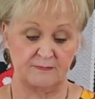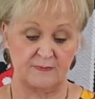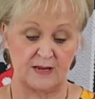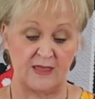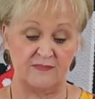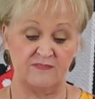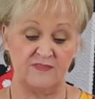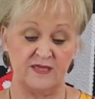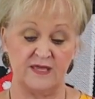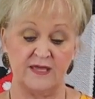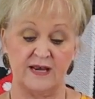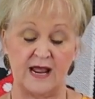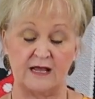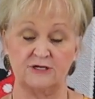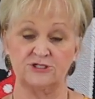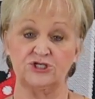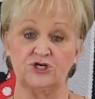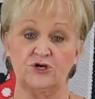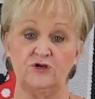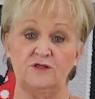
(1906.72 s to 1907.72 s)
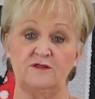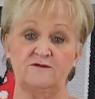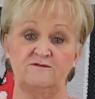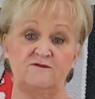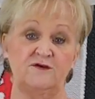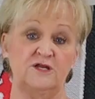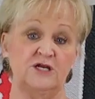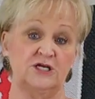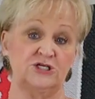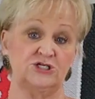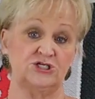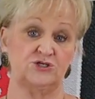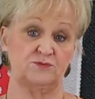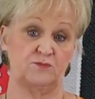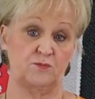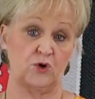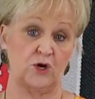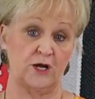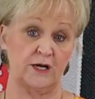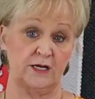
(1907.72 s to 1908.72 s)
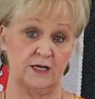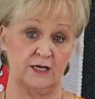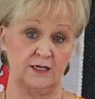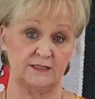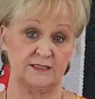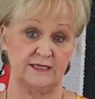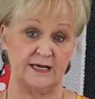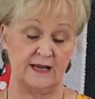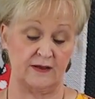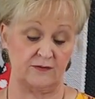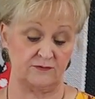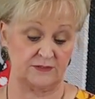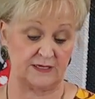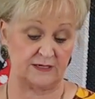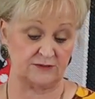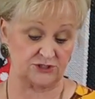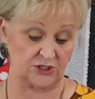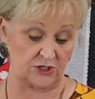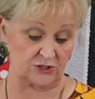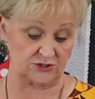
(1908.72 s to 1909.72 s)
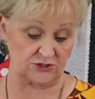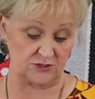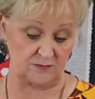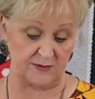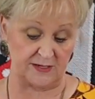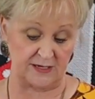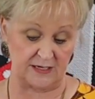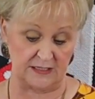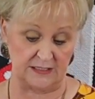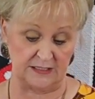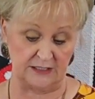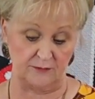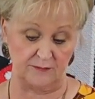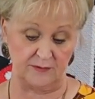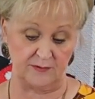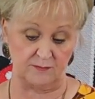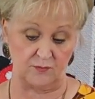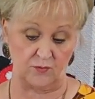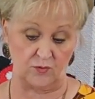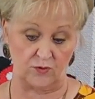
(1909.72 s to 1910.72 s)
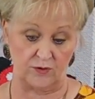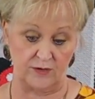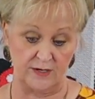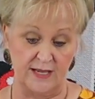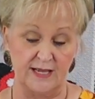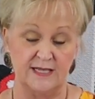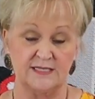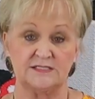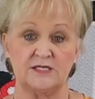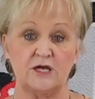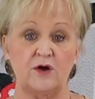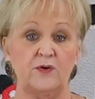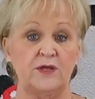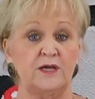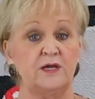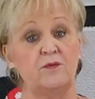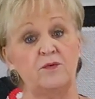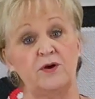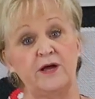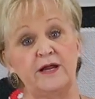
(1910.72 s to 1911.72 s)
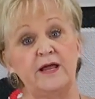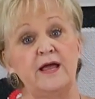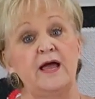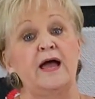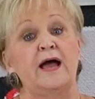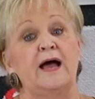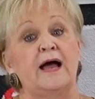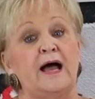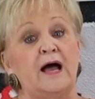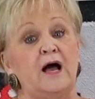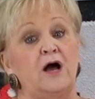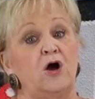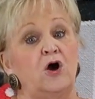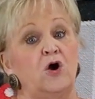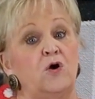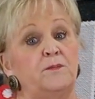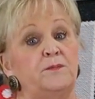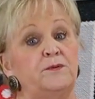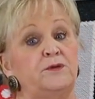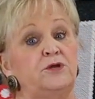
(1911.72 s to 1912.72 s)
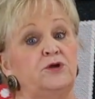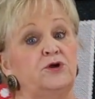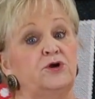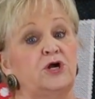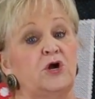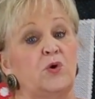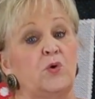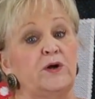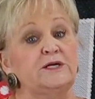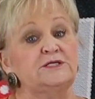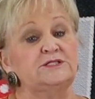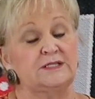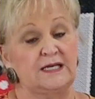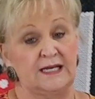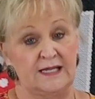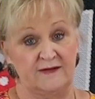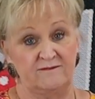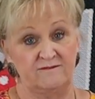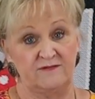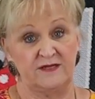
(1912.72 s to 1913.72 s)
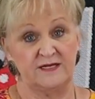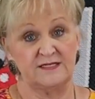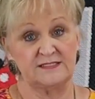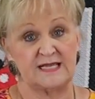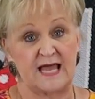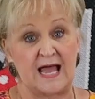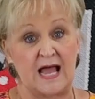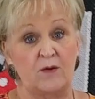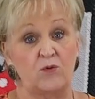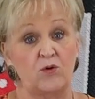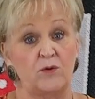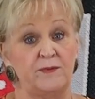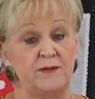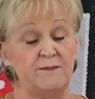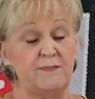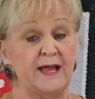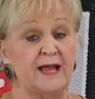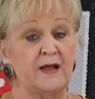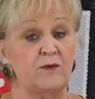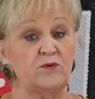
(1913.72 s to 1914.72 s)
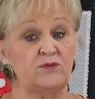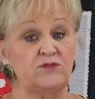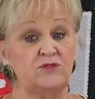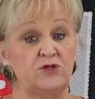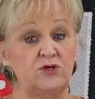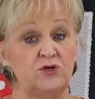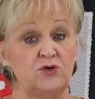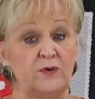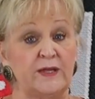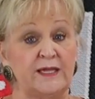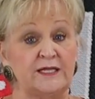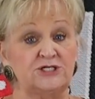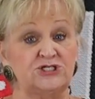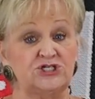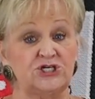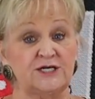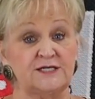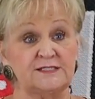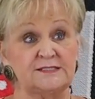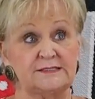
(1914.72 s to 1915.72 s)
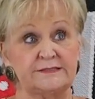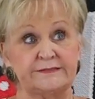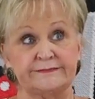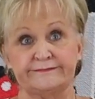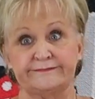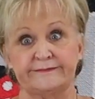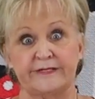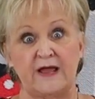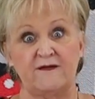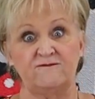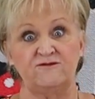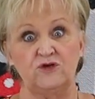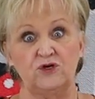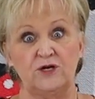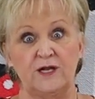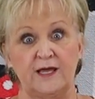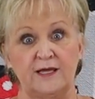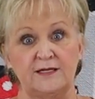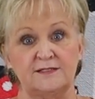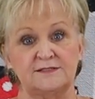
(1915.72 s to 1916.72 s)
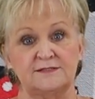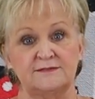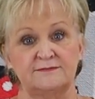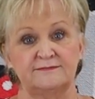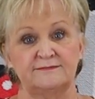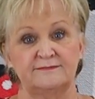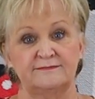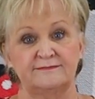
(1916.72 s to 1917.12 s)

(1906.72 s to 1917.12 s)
And then I'll show you the finished product, and I'll talk to you about it a little bit more. So anyway, I hope you're going to love this. I will be back with you in just a few days.